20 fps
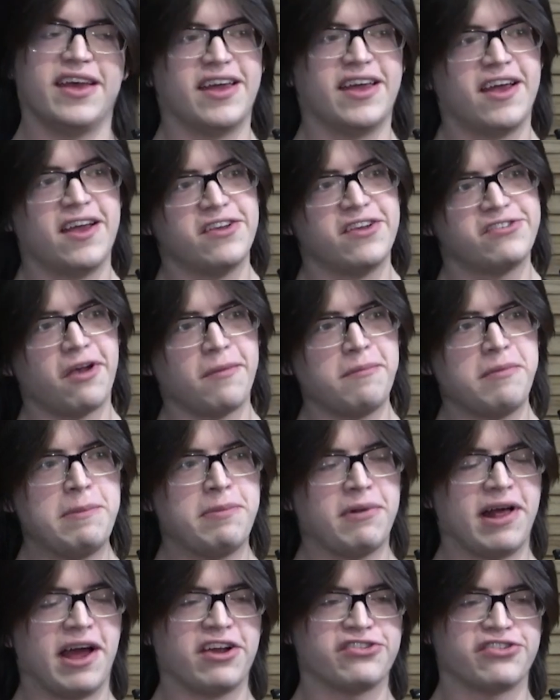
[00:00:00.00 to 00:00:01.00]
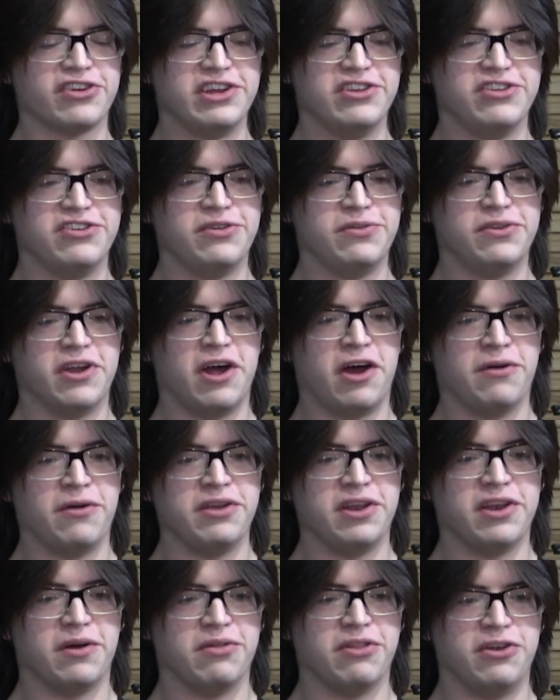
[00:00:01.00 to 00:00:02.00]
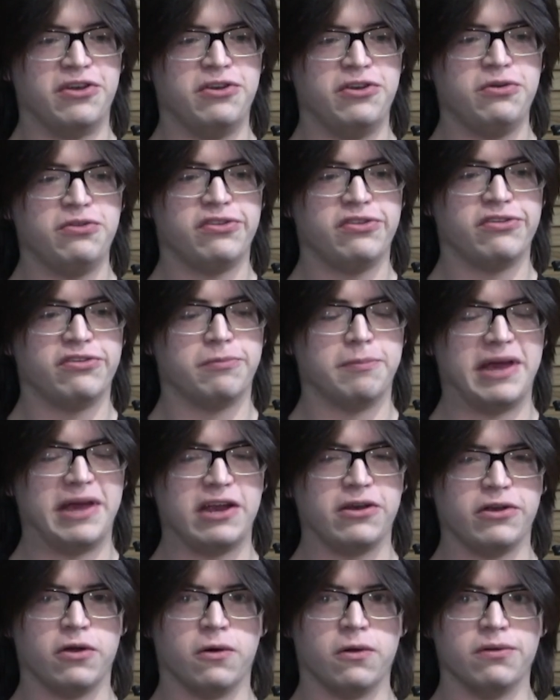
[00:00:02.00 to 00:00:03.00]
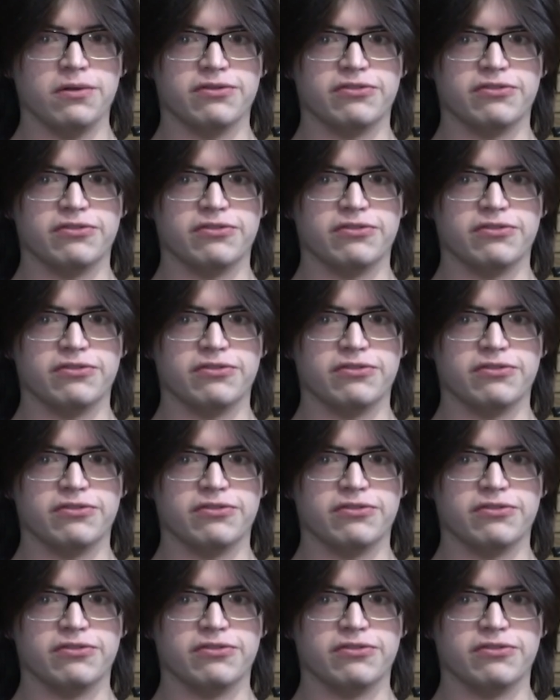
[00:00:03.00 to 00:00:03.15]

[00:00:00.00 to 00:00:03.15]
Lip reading: some people actually do know, the news's main goal is